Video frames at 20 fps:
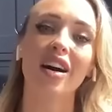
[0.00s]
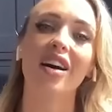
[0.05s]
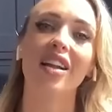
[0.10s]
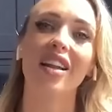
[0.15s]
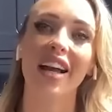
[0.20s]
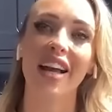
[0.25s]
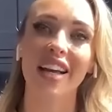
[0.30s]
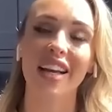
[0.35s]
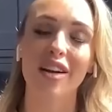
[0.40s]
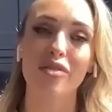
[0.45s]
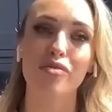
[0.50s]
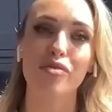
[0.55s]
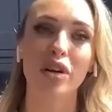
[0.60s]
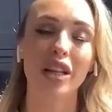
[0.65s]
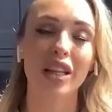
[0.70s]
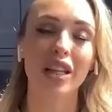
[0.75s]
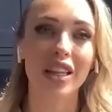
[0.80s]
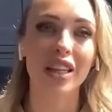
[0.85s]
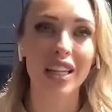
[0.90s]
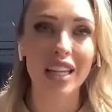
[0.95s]
like a
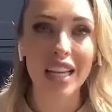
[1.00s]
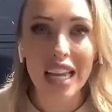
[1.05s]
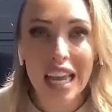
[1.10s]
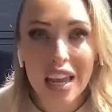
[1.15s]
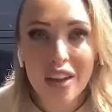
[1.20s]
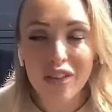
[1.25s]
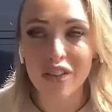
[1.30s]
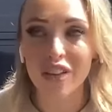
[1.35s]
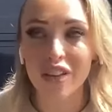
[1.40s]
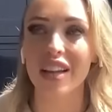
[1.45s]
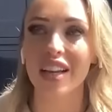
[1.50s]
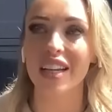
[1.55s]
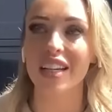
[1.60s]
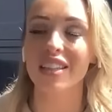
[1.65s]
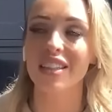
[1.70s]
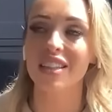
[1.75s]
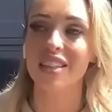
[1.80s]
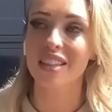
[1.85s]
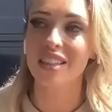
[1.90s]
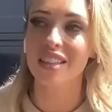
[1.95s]
relief and like this
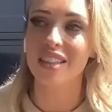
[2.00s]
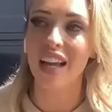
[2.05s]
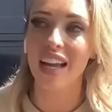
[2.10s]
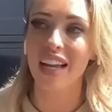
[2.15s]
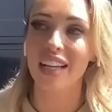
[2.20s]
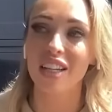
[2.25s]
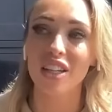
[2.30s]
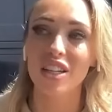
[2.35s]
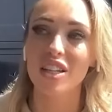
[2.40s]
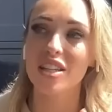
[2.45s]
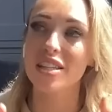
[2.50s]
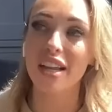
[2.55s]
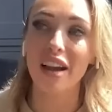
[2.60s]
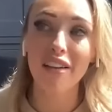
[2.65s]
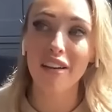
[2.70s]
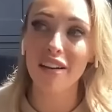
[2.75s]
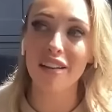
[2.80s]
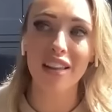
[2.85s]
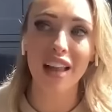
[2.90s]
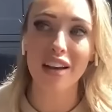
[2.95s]
like
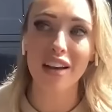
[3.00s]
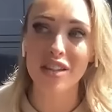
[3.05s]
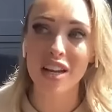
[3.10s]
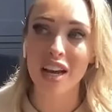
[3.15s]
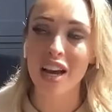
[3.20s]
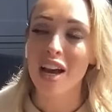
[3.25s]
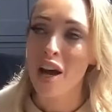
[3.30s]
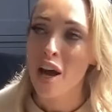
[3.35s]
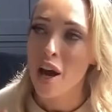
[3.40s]
hysterical laughter.